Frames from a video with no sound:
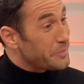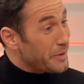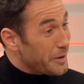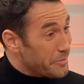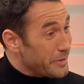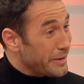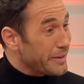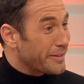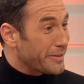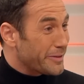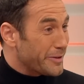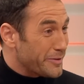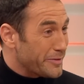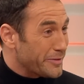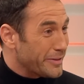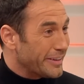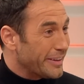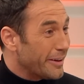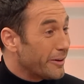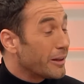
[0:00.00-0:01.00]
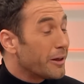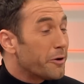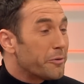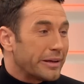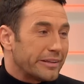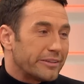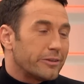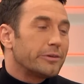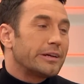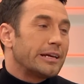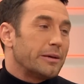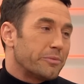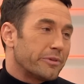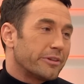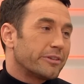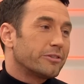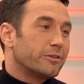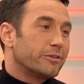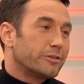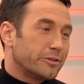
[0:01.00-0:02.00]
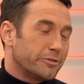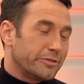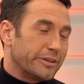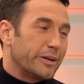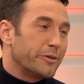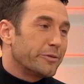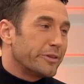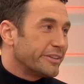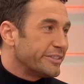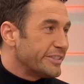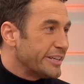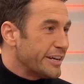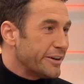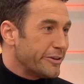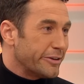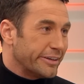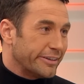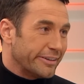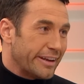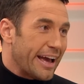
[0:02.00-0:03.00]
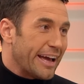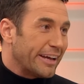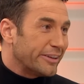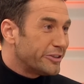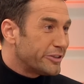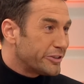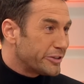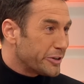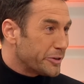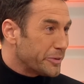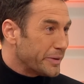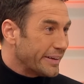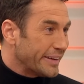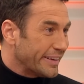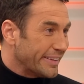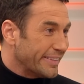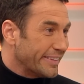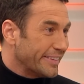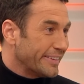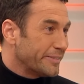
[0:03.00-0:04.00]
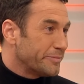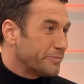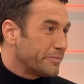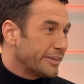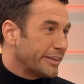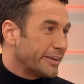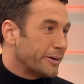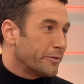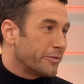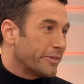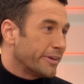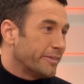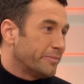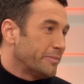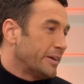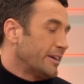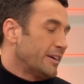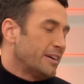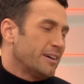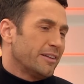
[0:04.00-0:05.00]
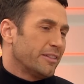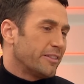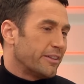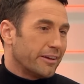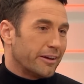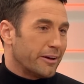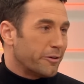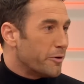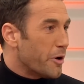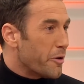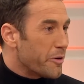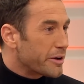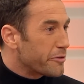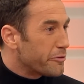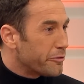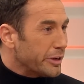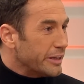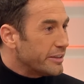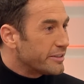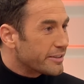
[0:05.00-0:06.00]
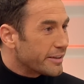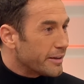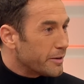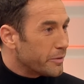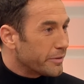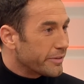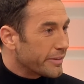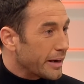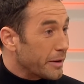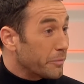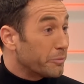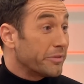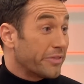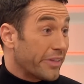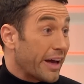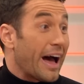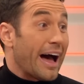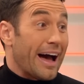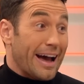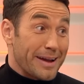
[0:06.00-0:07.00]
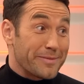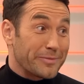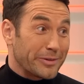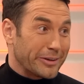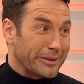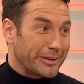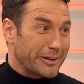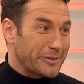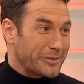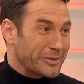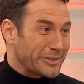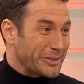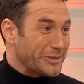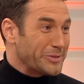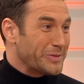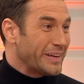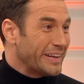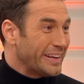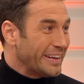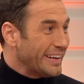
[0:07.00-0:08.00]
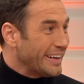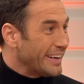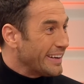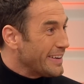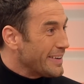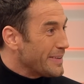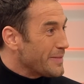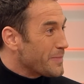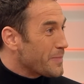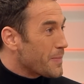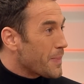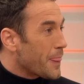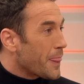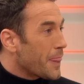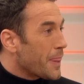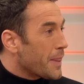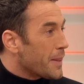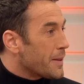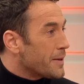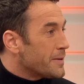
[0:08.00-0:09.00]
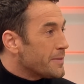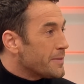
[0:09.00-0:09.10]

it's about being thoughtful. Okay. Although we do keep the sort of, you know, the daring edge to it and the, you know, the the heroic feats that, that I'm, that I'm going to go to. But do women really want